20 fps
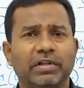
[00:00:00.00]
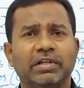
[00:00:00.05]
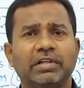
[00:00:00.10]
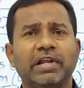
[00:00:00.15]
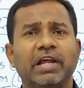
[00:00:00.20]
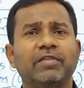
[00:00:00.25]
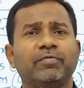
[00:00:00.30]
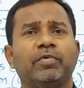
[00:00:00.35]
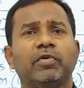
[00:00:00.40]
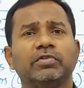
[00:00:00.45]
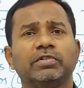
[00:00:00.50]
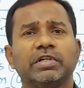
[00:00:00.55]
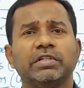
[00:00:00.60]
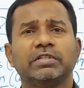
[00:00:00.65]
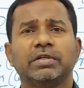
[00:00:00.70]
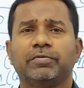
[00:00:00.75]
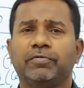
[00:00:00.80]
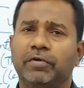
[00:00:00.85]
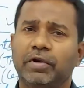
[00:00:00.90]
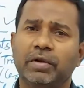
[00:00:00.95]
the 10th process,
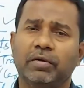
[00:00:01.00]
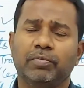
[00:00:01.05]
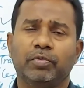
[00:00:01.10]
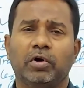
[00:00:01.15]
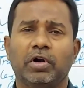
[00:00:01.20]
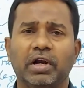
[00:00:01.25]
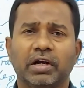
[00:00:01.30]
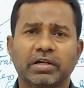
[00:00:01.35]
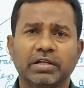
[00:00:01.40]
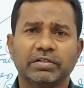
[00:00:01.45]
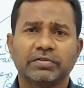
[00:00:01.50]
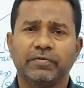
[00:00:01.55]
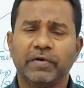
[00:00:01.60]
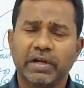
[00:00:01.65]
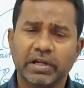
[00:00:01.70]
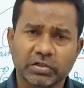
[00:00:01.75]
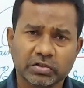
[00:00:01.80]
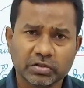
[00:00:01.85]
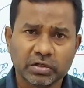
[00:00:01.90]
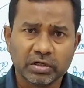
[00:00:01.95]
the product is
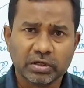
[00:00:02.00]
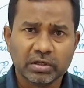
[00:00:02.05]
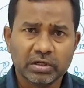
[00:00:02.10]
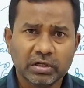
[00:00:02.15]
finished.